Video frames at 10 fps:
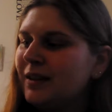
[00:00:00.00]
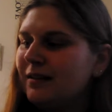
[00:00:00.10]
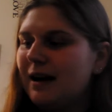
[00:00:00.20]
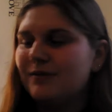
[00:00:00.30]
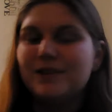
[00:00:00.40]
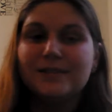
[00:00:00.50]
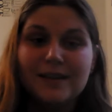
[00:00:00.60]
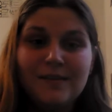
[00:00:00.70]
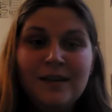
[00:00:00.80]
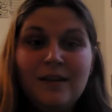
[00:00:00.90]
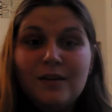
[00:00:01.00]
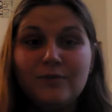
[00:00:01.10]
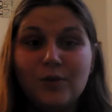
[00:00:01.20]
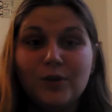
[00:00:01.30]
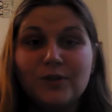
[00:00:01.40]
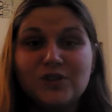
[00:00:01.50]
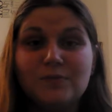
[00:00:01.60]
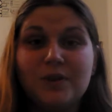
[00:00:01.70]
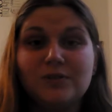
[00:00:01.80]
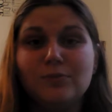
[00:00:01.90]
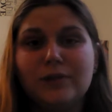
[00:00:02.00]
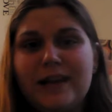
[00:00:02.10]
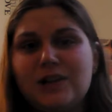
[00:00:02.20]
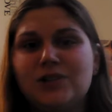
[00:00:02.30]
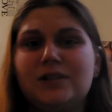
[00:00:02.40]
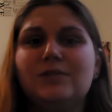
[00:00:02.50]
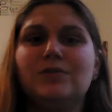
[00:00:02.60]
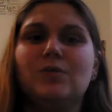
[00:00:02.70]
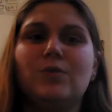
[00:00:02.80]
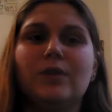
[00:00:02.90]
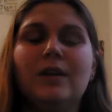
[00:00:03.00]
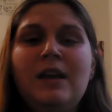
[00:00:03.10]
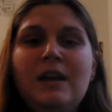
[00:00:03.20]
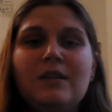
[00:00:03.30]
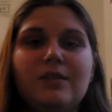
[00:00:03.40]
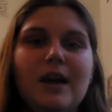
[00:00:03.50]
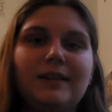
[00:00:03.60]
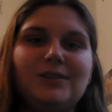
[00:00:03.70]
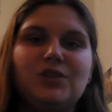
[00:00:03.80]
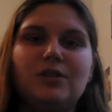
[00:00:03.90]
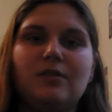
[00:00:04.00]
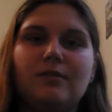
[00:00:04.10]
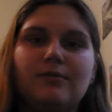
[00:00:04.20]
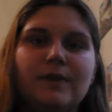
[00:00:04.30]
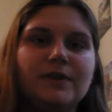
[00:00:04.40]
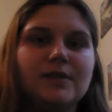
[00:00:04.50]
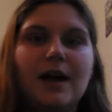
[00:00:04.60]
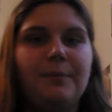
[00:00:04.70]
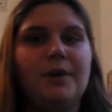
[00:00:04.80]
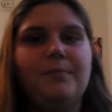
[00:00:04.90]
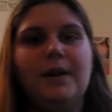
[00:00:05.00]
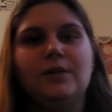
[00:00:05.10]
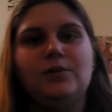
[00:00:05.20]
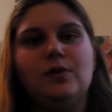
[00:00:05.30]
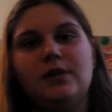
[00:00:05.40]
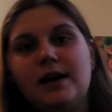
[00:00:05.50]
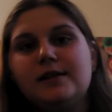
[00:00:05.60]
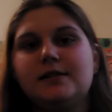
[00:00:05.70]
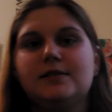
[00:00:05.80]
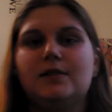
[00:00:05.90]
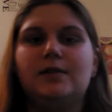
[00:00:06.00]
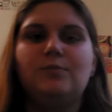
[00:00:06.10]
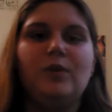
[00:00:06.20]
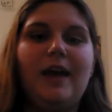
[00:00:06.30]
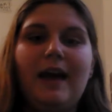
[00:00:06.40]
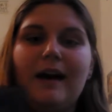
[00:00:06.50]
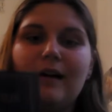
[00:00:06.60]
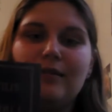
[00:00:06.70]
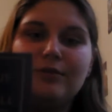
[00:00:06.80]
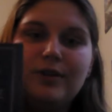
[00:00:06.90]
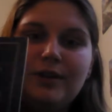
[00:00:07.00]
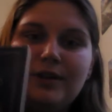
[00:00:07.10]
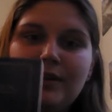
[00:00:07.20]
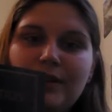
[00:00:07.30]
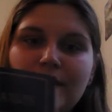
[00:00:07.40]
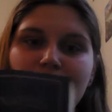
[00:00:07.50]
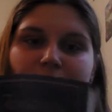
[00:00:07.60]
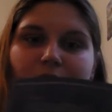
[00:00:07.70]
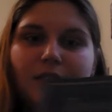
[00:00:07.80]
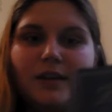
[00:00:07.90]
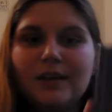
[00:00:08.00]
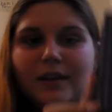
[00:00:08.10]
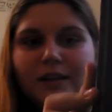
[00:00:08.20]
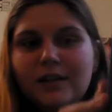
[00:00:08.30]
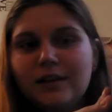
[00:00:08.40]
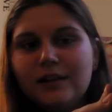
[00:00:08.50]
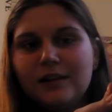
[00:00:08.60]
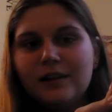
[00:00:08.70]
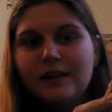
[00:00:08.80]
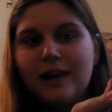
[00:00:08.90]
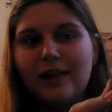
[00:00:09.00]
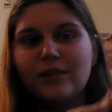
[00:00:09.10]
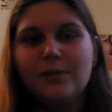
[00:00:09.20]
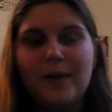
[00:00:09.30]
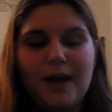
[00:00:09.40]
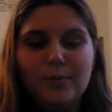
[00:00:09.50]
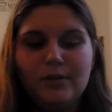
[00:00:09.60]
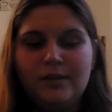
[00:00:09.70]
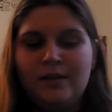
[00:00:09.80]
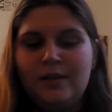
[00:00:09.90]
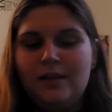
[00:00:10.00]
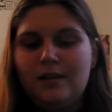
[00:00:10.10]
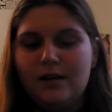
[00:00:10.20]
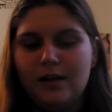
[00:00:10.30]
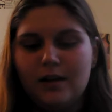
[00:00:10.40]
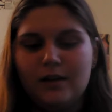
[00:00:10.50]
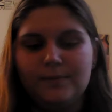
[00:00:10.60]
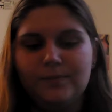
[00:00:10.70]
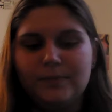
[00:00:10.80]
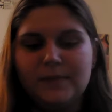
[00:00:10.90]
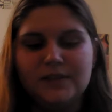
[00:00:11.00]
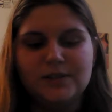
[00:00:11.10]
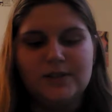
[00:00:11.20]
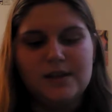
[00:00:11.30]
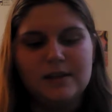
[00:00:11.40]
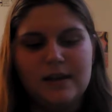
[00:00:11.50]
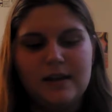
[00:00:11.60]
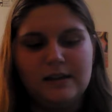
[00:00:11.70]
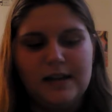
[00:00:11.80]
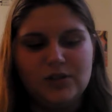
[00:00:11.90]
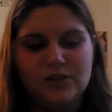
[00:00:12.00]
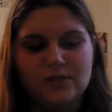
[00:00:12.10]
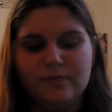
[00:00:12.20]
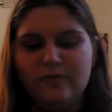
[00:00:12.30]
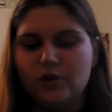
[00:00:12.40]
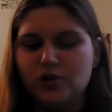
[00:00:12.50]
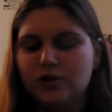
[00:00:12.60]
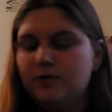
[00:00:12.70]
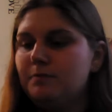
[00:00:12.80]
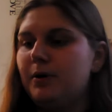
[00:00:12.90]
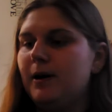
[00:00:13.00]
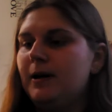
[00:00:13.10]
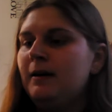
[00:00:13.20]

Obviously, for Christian-Muslim relations or theology of Islam compared to Catholicism, we have the Catholic Bible. This is the Ignatius version, but